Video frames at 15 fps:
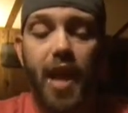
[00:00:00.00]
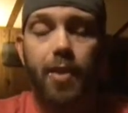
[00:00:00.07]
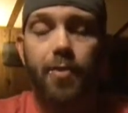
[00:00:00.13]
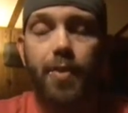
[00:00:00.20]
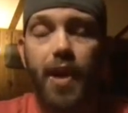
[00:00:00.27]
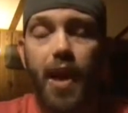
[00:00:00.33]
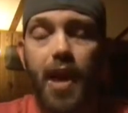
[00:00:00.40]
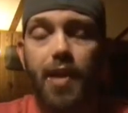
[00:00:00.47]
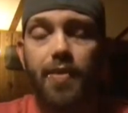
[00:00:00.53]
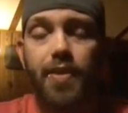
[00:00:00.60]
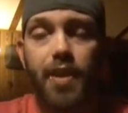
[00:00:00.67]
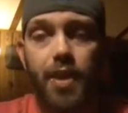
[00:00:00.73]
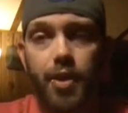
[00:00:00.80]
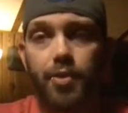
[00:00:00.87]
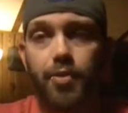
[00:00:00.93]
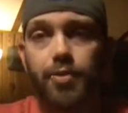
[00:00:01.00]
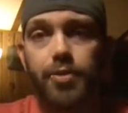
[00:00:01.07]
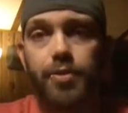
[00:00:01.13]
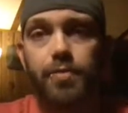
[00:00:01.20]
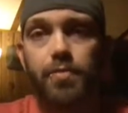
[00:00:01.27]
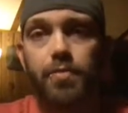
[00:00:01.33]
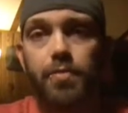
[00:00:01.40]
we got the
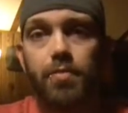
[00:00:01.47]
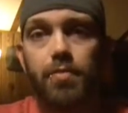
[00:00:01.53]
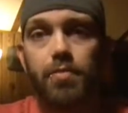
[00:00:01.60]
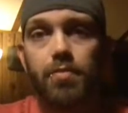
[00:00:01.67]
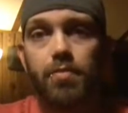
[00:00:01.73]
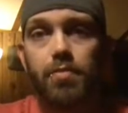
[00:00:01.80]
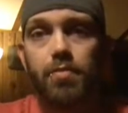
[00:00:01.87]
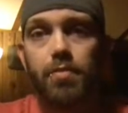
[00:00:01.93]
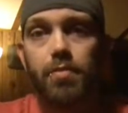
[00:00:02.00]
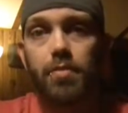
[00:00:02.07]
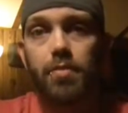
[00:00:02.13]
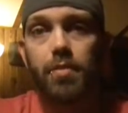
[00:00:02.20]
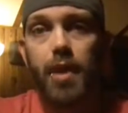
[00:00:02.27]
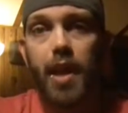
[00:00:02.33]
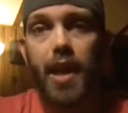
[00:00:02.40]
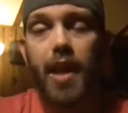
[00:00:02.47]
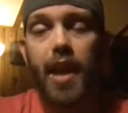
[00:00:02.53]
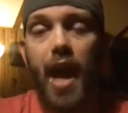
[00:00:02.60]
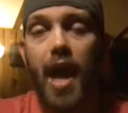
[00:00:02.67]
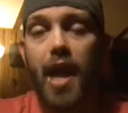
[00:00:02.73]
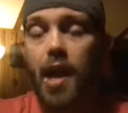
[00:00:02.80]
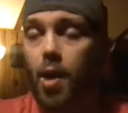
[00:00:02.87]
news,
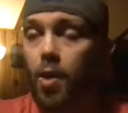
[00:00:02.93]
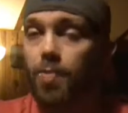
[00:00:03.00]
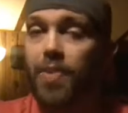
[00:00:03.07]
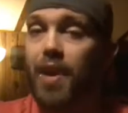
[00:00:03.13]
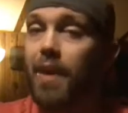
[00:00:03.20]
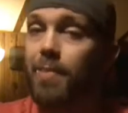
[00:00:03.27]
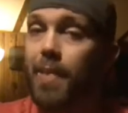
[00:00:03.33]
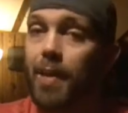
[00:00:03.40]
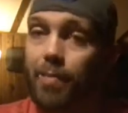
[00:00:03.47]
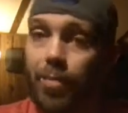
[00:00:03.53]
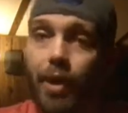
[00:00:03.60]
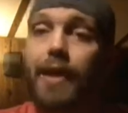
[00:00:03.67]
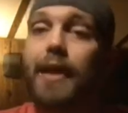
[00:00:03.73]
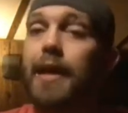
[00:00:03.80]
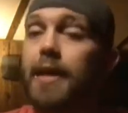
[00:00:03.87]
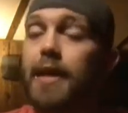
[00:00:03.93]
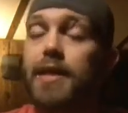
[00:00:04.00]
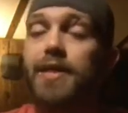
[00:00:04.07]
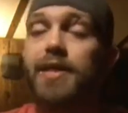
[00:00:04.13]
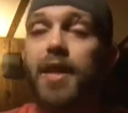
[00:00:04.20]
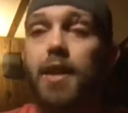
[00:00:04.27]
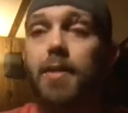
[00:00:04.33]
and I hope that I'm not breaking
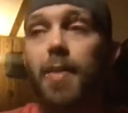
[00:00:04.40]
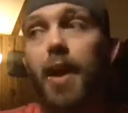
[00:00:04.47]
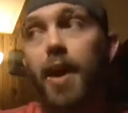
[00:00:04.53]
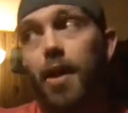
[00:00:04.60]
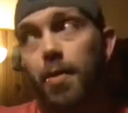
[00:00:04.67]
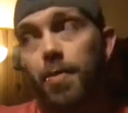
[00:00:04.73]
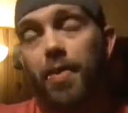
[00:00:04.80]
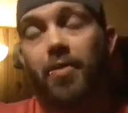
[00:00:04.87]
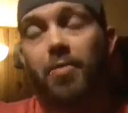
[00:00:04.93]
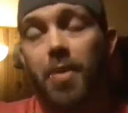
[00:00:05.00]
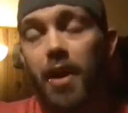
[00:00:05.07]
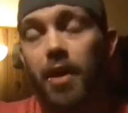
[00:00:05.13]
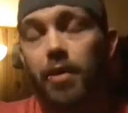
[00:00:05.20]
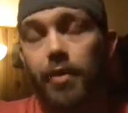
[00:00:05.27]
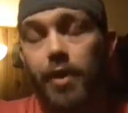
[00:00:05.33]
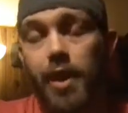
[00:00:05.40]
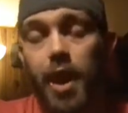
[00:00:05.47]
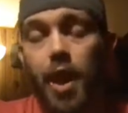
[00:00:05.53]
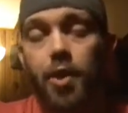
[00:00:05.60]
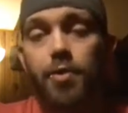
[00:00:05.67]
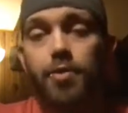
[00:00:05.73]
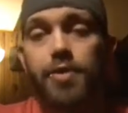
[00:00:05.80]
this to anybody. I hope everybody already
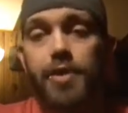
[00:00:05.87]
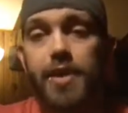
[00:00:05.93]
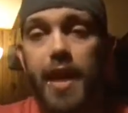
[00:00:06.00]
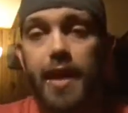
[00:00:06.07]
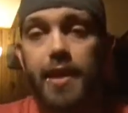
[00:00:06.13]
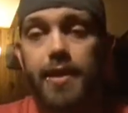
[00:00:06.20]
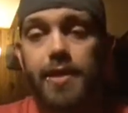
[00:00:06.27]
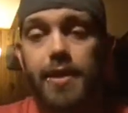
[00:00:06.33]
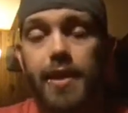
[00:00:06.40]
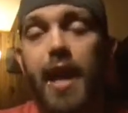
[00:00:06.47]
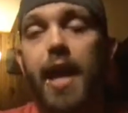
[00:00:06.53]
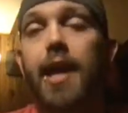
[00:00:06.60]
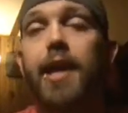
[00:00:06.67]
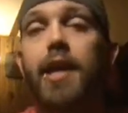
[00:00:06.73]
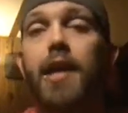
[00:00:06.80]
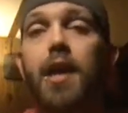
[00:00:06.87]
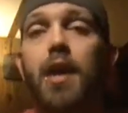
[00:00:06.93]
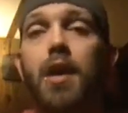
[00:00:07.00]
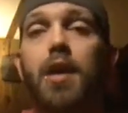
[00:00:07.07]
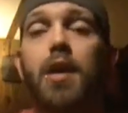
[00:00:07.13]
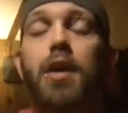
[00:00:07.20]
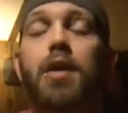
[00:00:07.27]
knows that today,
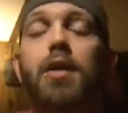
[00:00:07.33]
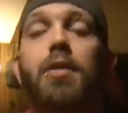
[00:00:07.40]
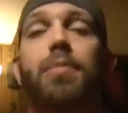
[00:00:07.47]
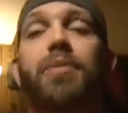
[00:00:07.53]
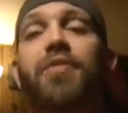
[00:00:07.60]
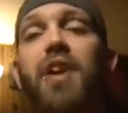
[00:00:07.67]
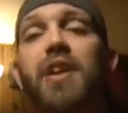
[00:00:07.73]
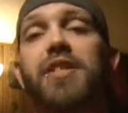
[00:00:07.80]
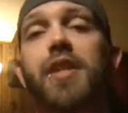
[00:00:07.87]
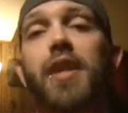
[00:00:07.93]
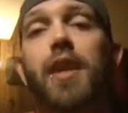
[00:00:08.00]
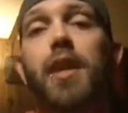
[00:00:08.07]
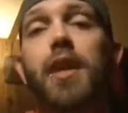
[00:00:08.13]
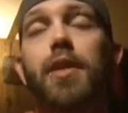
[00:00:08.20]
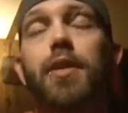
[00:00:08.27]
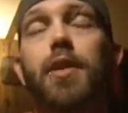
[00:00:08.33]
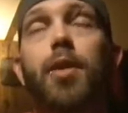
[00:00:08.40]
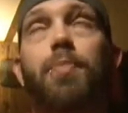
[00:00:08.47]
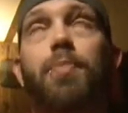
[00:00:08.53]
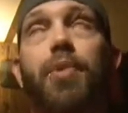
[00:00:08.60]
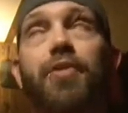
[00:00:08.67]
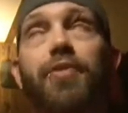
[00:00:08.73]

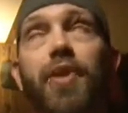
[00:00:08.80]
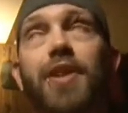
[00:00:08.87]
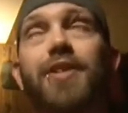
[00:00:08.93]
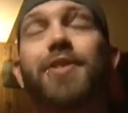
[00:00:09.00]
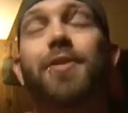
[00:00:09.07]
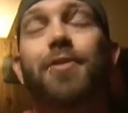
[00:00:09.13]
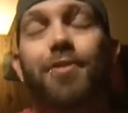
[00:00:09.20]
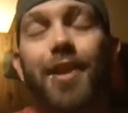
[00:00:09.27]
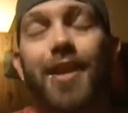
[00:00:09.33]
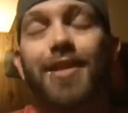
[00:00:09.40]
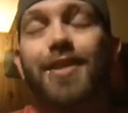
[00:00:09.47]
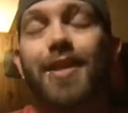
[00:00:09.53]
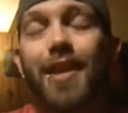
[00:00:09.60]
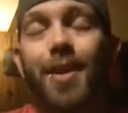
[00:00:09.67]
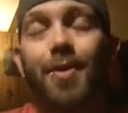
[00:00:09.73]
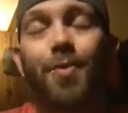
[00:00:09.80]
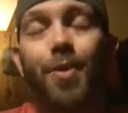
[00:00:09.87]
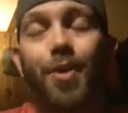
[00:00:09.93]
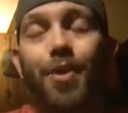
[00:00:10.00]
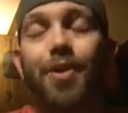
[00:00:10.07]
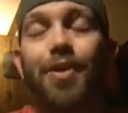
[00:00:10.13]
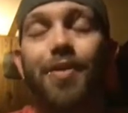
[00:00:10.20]
the professional wrestling
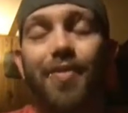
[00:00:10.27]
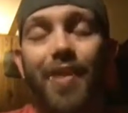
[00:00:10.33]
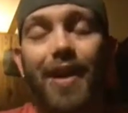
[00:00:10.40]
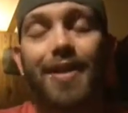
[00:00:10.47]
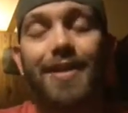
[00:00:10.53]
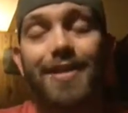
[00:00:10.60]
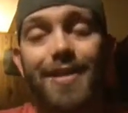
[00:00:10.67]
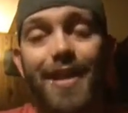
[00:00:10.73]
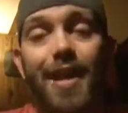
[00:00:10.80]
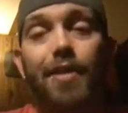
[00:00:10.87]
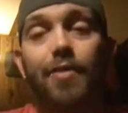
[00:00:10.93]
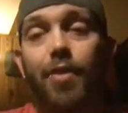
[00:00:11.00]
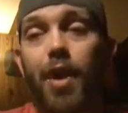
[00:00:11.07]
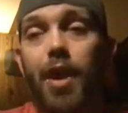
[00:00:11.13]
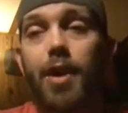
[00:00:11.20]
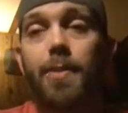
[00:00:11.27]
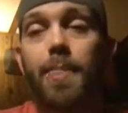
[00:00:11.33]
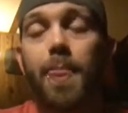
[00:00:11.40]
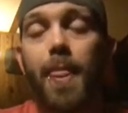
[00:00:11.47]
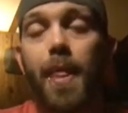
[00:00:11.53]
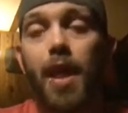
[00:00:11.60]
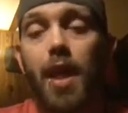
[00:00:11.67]
world, if I can say it right,
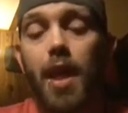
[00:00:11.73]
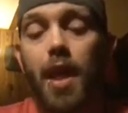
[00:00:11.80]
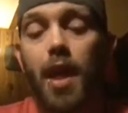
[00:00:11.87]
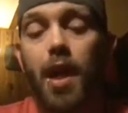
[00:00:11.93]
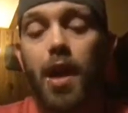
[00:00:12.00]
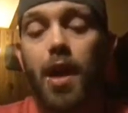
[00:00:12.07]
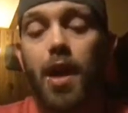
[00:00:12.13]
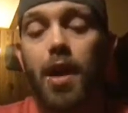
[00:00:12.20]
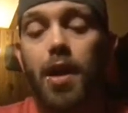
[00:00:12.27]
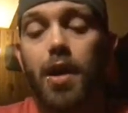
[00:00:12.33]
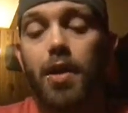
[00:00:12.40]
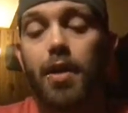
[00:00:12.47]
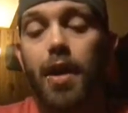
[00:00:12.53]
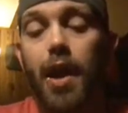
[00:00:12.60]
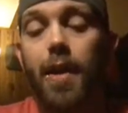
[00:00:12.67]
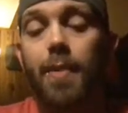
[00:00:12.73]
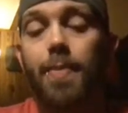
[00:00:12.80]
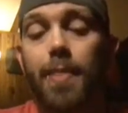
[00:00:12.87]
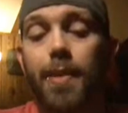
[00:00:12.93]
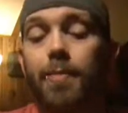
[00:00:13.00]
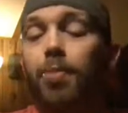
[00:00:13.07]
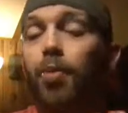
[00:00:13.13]

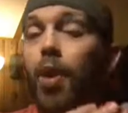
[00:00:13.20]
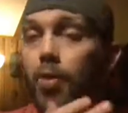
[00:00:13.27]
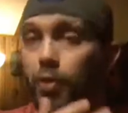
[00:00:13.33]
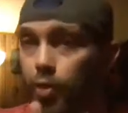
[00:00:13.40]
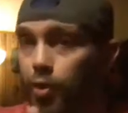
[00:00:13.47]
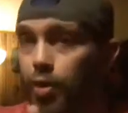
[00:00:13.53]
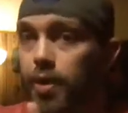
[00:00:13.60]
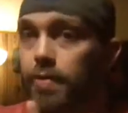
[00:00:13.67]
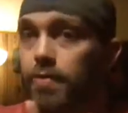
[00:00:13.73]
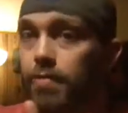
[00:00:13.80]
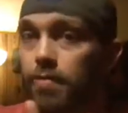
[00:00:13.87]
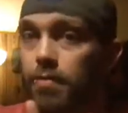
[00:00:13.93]
and the brotherhood